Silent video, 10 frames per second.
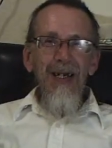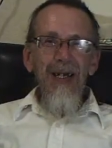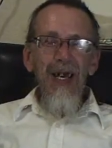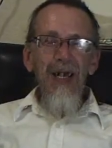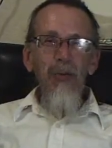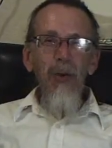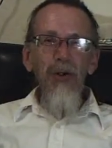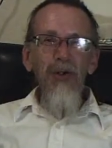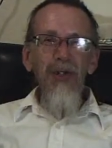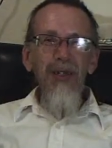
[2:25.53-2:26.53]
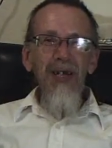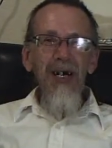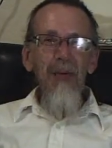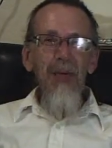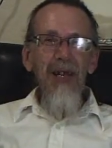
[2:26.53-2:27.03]
It was at the
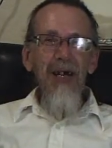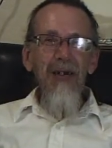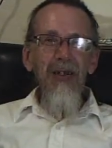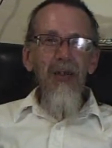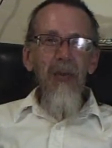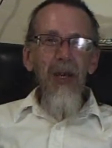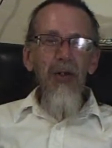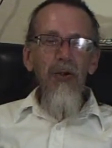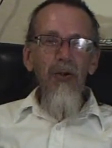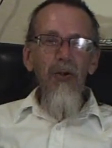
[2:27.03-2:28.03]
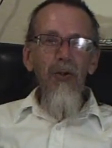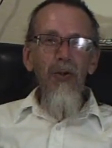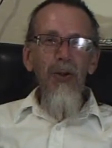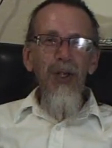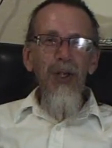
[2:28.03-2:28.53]
time, in their estimation, all
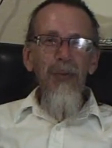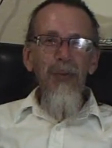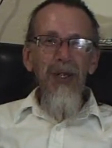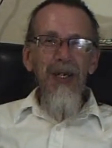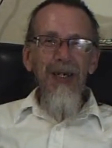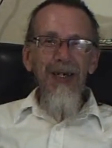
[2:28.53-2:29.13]
the company